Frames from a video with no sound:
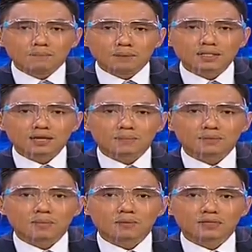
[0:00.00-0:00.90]
Meantime,
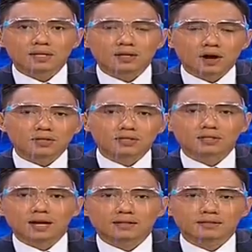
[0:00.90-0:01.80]
some of the
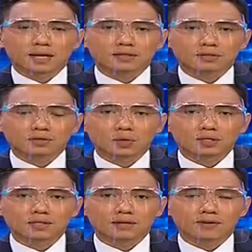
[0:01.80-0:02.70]
largest debt sectors,
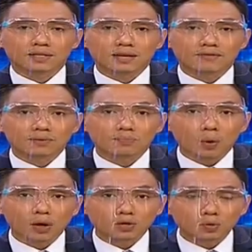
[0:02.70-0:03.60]
reaching
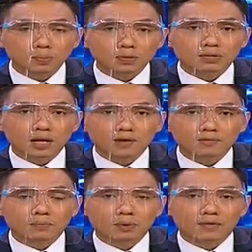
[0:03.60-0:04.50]
77.2%
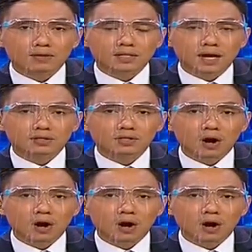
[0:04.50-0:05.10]
of the private debt,